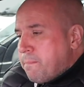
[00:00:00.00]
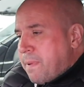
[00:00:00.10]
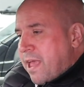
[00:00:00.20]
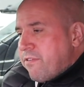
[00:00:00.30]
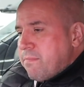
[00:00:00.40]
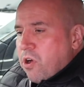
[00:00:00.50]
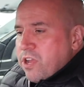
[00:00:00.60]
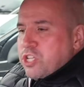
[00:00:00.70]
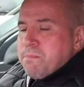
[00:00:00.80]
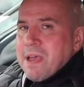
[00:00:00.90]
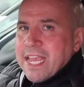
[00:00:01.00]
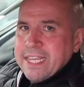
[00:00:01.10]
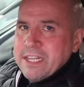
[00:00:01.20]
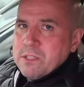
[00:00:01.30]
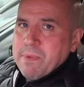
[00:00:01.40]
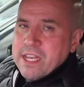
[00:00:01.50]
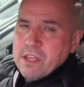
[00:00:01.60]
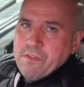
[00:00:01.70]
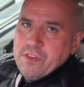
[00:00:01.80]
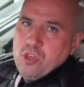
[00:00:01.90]
Bear in mind, you may need to spend
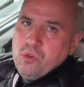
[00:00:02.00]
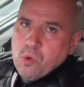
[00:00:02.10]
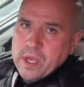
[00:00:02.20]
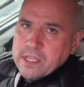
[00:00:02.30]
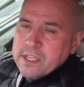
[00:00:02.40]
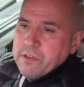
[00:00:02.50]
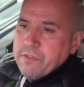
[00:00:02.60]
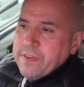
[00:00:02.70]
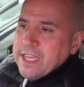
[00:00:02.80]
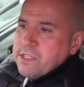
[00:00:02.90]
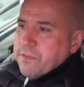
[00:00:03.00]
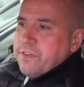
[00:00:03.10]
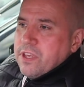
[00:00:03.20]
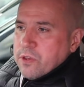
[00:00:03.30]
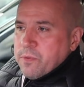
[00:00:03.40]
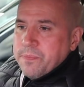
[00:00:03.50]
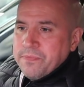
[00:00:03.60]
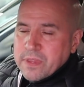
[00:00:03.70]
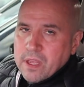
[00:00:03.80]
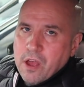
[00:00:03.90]
a few quid to fix a few
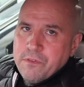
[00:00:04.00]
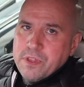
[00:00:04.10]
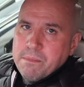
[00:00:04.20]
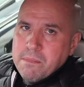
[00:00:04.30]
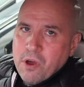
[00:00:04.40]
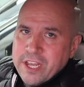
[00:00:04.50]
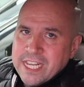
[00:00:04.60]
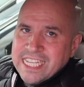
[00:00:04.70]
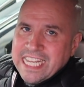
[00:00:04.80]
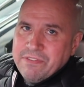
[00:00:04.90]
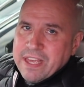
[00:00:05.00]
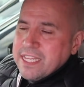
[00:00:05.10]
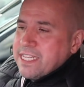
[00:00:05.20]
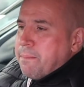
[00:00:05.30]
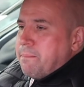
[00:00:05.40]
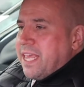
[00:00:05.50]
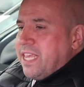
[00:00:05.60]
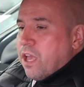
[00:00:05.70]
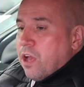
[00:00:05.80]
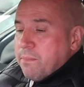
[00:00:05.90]
of the minor defects that may
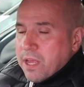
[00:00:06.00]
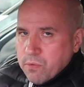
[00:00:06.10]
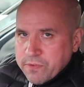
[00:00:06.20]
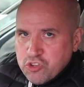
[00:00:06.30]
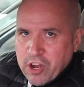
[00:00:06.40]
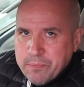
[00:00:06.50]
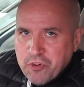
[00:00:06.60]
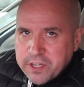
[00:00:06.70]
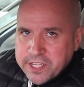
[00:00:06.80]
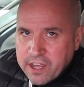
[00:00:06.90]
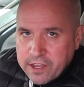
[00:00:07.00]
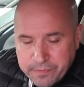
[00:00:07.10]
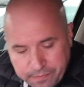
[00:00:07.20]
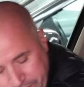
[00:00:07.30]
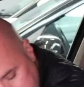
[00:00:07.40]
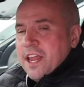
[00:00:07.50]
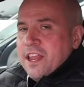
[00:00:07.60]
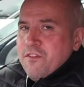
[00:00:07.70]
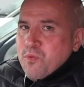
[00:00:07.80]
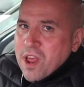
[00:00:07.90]
come with a trade price car. And
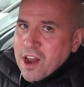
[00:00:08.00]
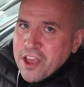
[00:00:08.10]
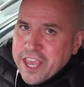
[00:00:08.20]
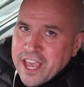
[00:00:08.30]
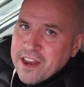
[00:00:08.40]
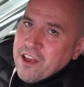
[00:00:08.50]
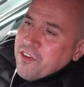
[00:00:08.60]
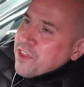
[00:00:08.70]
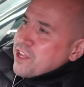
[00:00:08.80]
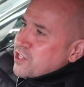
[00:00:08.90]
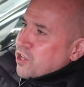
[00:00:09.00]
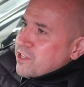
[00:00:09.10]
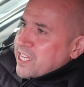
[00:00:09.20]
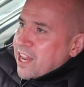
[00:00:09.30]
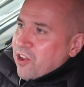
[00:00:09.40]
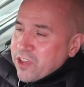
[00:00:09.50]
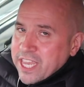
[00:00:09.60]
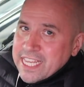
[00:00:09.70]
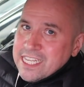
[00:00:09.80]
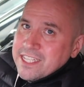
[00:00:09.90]
if we're lucky enough and the sun's out like
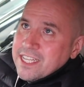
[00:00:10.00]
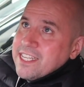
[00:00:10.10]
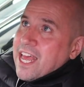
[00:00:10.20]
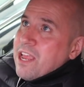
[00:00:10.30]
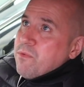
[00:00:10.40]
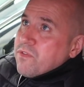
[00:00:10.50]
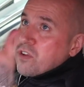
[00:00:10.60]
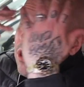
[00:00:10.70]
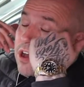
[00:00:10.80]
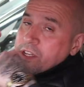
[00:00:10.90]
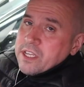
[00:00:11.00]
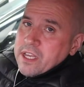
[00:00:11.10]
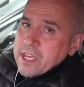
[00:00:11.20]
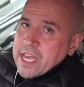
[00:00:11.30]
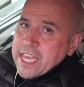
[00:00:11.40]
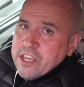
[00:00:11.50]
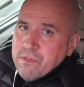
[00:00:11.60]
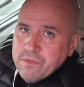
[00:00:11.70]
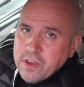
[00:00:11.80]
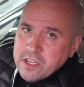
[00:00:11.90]
it is today and we've got a
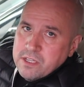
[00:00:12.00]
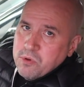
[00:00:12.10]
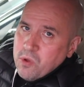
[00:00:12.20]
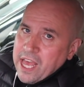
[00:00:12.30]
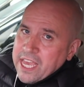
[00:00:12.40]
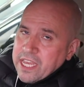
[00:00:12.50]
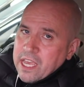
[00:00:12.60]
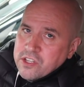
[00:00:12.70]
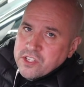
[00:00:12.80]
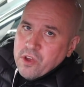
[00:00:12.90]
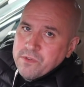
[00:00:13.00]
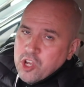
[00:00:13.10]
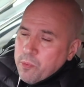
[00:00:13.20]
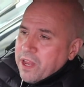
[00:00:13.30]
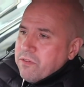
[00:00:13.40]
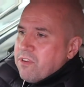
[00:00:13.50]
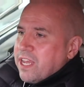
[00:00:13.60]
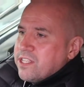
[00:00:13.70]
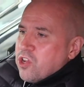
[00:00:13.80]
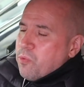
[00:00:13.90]
convertible, a soft top, a
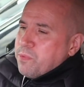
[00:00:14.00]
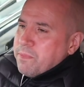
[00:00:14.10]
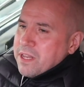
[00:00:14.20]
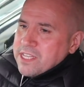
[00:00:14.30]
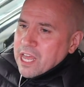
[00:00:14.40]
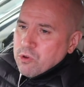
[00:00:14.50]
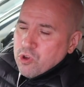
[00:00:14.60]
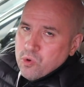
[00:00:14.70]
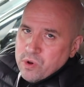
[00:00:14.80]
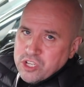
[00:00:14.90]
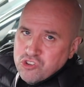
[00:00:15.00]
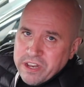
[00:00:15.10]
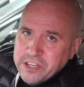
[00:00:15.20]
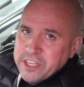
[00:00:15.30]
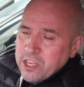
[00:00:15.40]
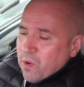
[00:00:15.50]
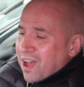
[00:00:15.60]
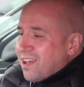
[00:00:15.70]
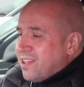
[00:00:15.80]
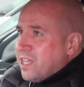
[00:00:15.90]
rag top, depends how cool and trendy you
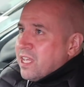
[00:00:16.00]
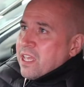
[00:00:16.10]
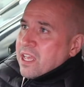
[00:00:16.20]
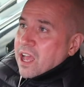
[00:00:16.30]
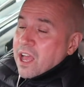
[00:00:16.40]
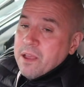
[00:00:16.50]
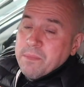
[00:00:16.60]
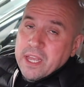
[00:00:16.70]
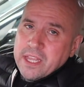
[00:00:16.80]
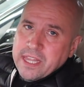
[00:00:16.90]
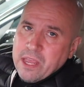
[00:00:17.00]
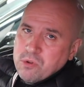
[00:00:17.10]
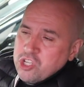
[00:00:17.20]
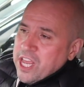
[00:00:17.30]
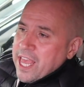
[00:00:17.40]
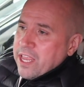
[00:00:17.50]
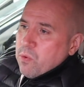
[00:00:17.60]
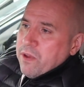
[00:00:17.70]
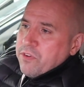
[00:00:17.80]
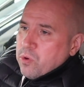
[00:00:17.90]
are, they will check
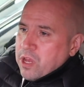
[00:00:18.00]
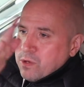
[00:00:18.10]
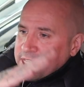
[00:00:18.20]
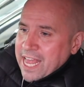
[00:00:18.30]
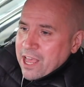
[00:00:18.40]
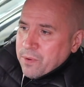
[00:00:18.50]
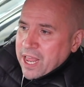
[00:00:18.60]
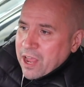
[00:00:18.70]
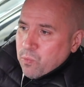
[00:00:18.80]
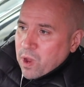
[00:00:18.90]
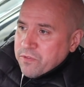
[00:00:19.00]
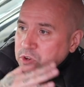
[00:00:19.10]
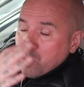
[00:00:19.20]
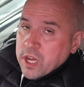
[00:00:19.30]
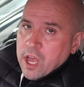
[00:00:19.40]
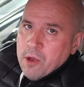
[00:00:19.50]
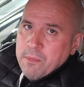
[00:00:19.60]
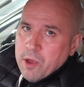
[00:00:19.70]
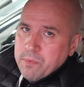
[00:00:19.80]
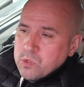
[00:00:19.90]
whether it will go down and whether it will come
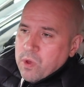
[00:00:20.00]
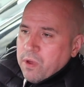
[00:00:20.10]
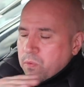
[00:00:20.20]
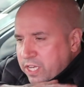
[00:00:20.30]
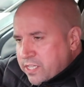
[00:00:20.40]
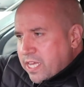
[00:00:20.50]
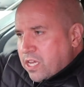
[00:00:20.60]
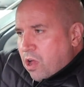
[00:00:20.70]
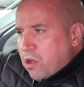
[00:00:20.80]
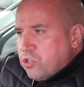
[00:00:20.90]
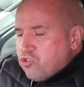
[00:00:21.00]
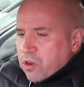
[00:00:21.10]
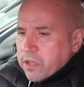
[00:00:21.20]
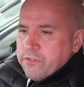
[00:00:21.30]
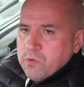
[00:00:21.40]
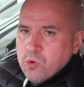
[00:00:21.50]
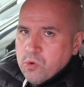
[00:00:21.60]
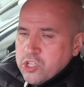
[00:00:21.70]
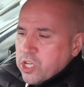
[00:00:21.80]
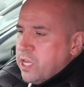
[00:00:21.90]
up as well. And when you see a car drive through
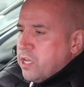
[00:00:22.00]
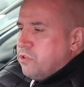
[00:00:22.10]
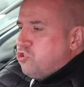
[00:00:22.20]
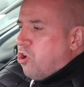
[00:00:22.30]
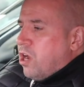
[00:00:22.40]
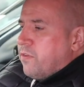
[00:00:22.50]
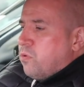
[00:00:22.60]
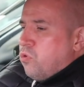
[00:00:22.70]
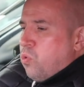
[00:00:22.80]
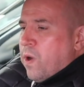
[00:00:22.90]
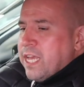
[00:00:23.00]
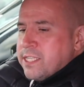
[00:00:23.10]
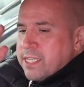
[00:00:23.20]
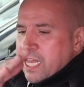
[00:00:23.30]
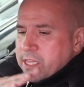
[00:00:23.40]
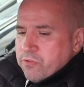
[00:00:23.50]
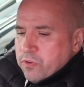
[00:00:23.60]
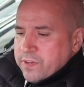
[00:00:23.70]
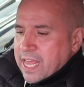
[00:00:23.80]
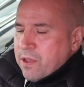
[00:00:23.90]
auction, the driver will always take the
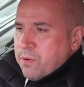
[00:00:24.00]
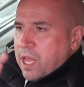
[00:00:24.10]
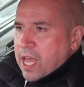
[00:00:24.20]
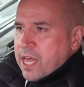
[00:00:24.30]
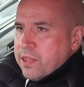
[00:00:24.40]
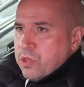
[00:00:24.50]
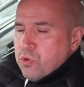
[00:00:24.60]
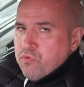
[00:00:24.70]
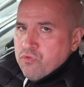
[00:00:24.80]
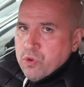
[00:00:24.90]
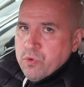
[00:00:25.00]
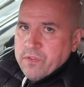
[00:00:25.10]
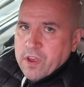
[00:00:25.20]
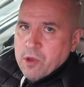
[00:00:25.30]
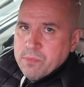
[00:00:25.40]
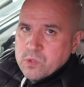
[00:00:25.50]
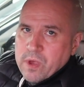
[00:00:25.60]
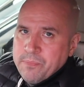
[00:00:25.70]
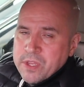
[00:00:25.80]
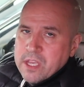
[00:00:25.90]
roof down and the roof up as well.